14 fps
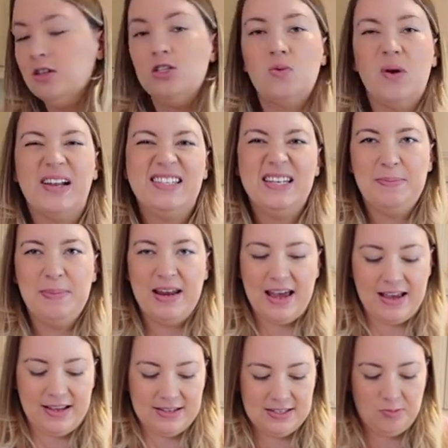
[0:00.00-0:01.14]
20
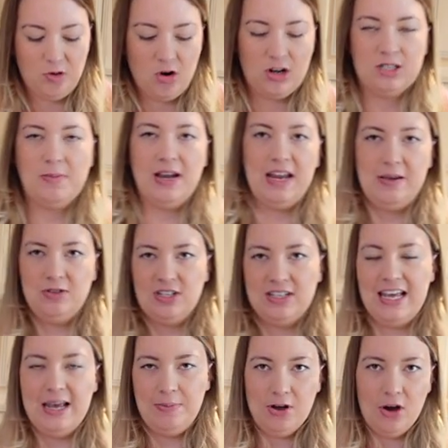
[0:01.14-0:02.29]
minutes approximately. Just
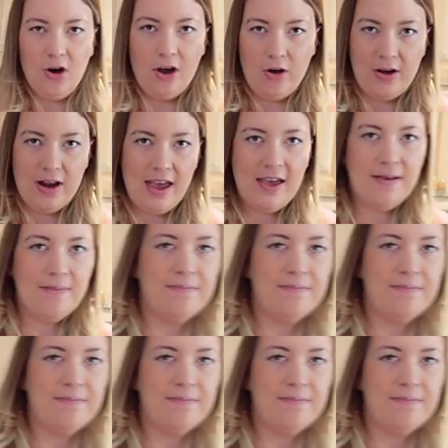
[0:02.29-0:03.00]
keep your eye on it.